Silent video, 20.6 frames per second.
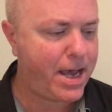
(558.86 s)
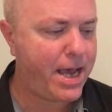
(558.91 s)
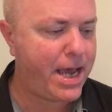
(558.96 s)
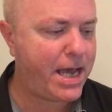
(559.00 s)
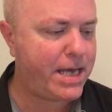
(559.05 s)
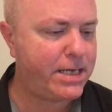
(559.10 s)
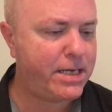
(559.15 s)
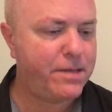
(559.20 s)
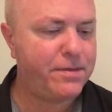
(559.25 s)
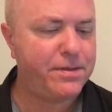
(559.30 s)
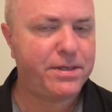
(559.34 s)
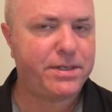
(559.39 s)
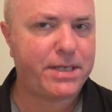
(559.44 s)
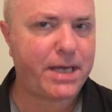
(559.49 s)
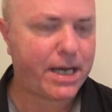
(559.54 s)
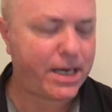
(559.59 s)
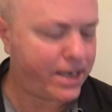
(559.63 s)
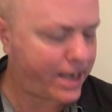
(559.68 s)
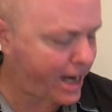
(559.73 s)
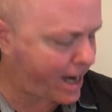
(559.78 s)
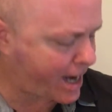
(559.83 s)
And in the
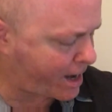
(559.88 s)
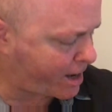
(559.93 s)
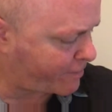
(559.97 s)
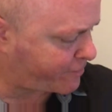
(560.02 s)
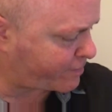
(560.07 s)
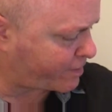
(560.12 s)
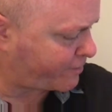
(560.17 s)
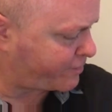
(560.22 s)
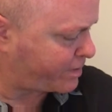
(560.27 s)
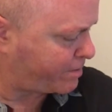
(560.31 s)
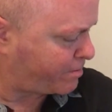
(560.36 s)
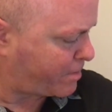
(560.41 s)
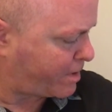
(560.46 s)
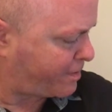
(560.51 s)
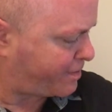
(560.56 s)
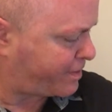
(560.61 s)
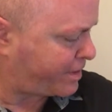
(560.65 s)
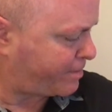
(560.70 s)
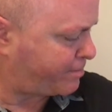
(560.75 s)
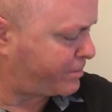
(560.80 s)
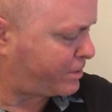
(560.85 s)
second half of the
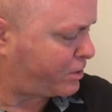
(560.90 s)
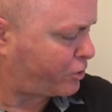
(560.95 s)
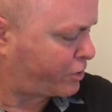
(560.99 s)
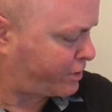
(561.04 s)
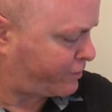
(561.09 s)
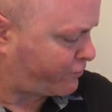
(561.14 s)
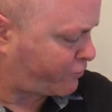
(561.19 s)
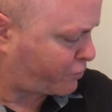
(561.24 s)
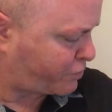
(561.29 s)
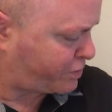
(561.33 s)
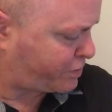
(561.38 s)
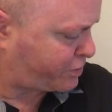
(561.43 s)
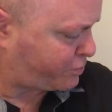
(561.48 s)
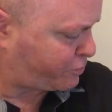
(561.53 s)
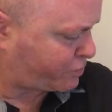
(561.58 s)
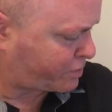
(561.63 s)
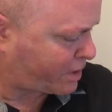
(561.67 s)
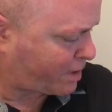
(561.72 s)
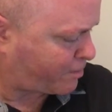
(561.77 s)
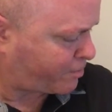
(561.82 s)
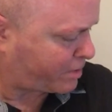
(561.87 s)
month, I'm looking forward to
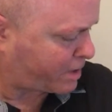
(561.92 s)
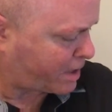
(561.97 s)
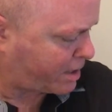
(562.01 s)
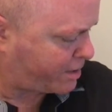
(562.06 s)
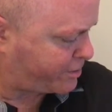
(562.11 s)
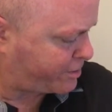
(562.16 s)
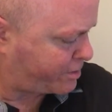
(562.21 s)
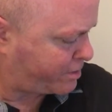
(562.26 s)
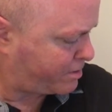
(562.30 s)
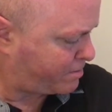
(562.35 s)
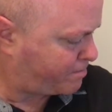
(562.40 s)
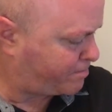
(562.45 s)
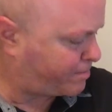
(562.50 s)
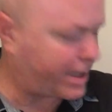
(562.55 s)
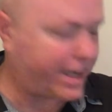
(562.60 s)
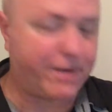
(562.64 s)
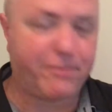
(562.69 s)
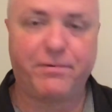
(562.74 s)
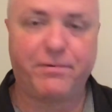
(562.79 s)
a couple other buddy